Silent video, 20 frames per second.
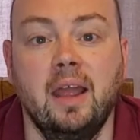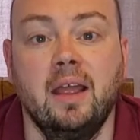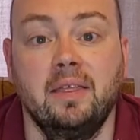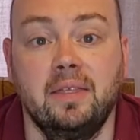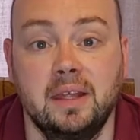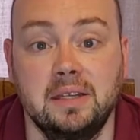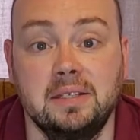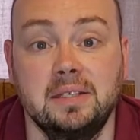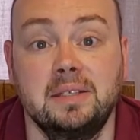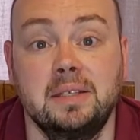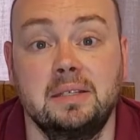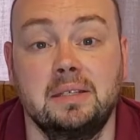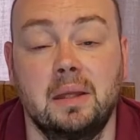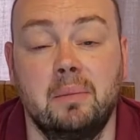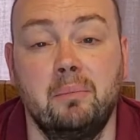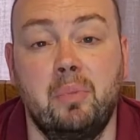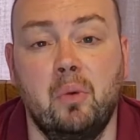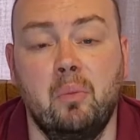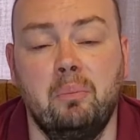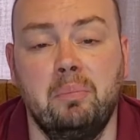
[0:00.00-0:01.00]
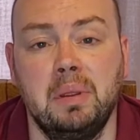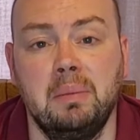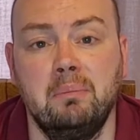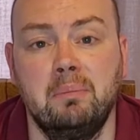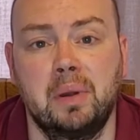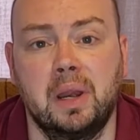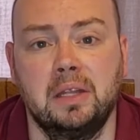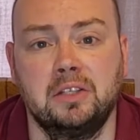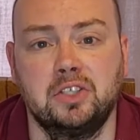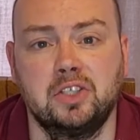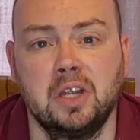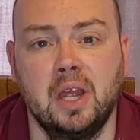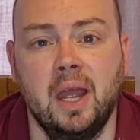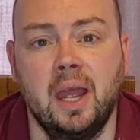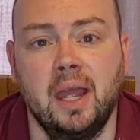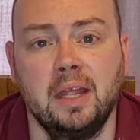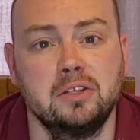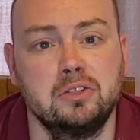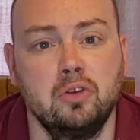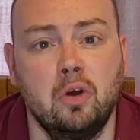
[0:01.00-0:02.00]
This is a simple beam bridge.
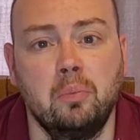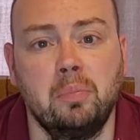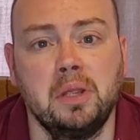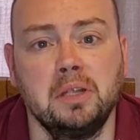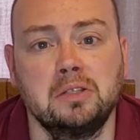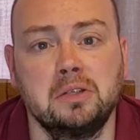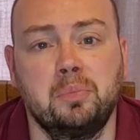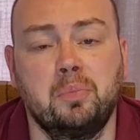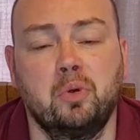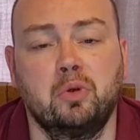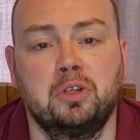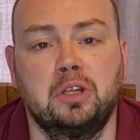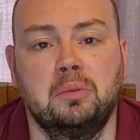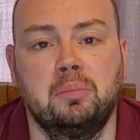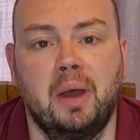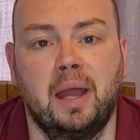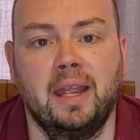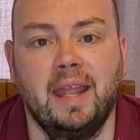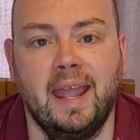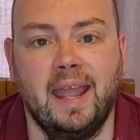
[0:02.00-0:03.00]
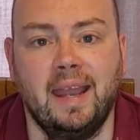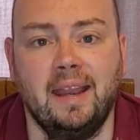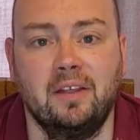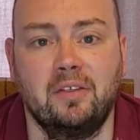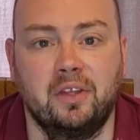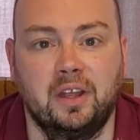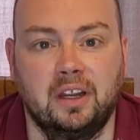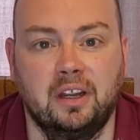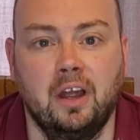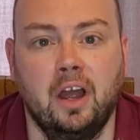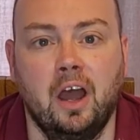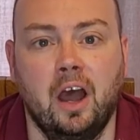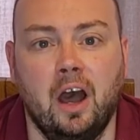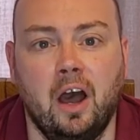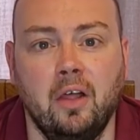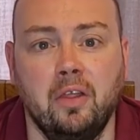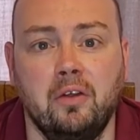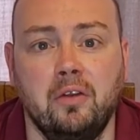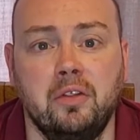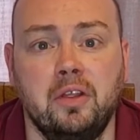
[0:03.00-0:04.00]
It's not being supported by anything
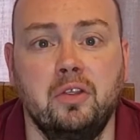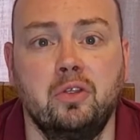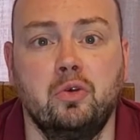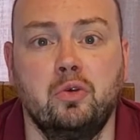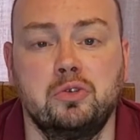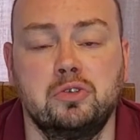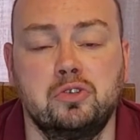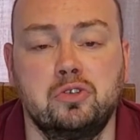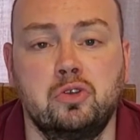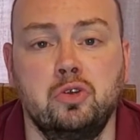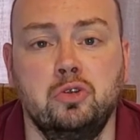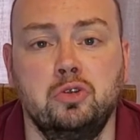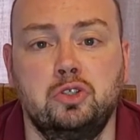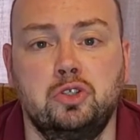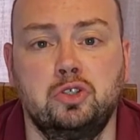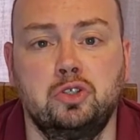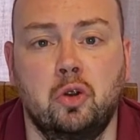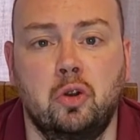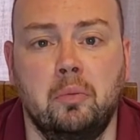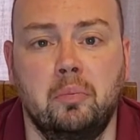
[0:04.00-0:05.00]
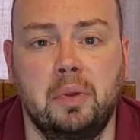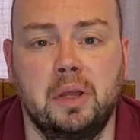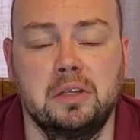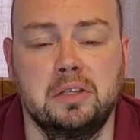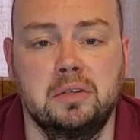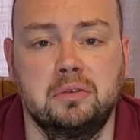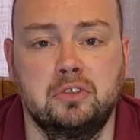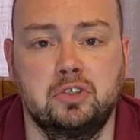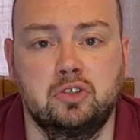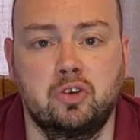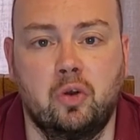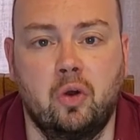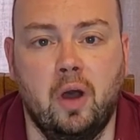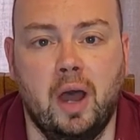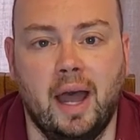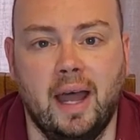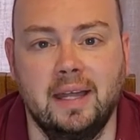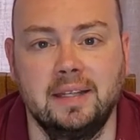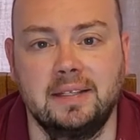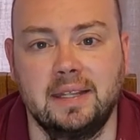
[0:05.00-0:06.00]
other than those two short bits of straw
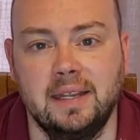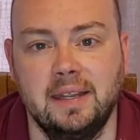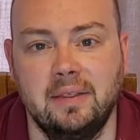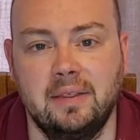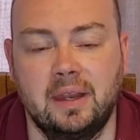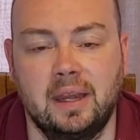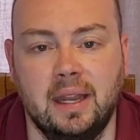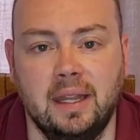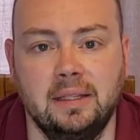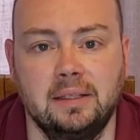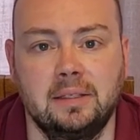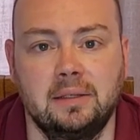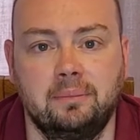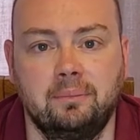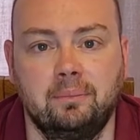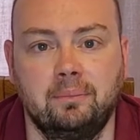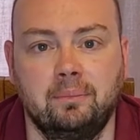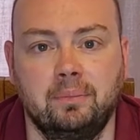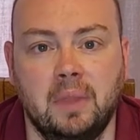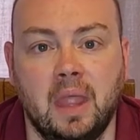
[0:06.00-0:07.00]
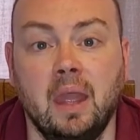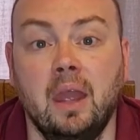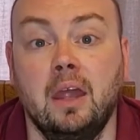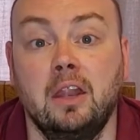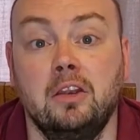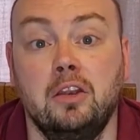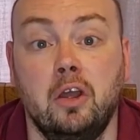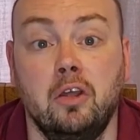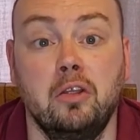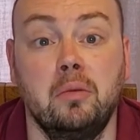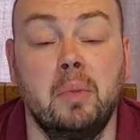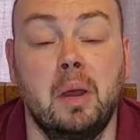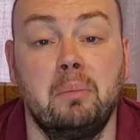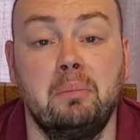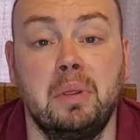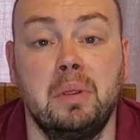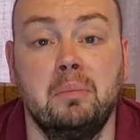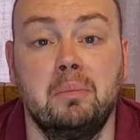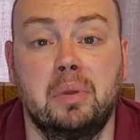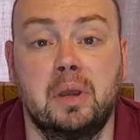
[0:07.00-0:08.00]
at either end. Now that my
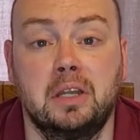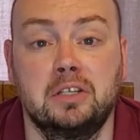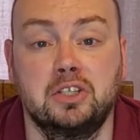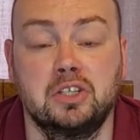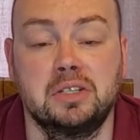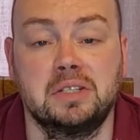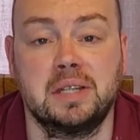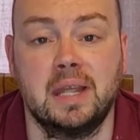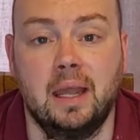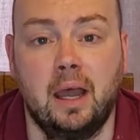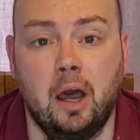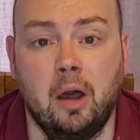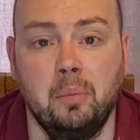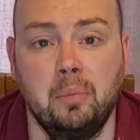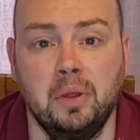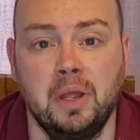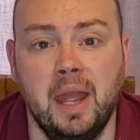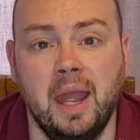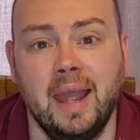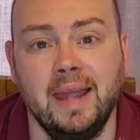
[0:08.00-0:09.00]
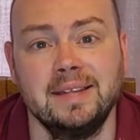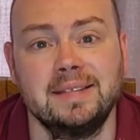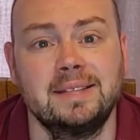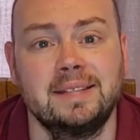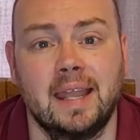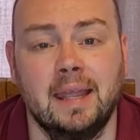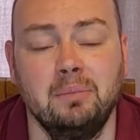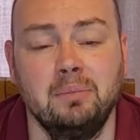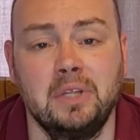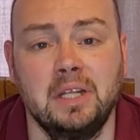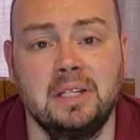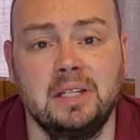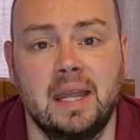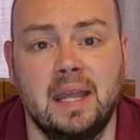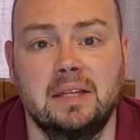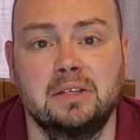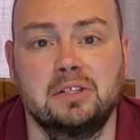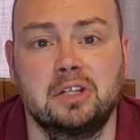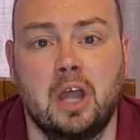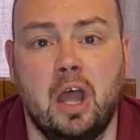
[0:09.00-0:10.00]
beam bridge is set up, it's time to
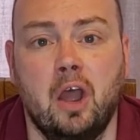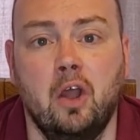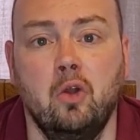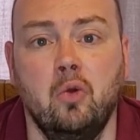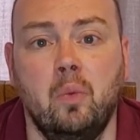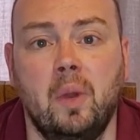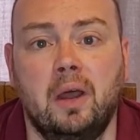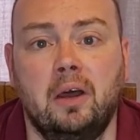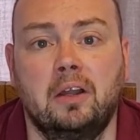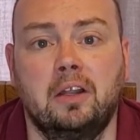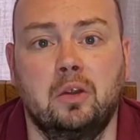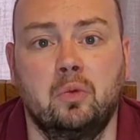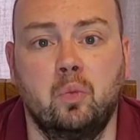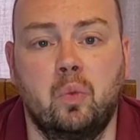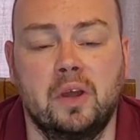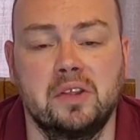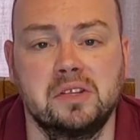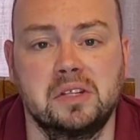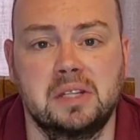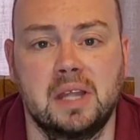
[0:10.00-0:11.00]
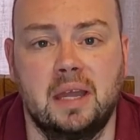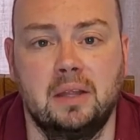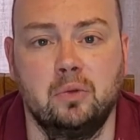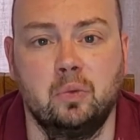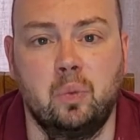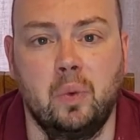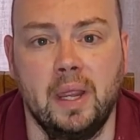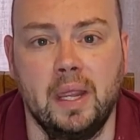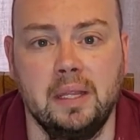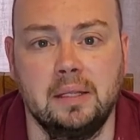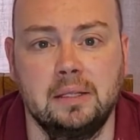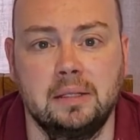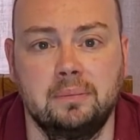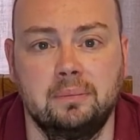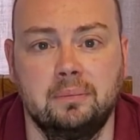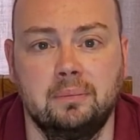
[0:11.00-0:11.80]
test how well it can withstand weight.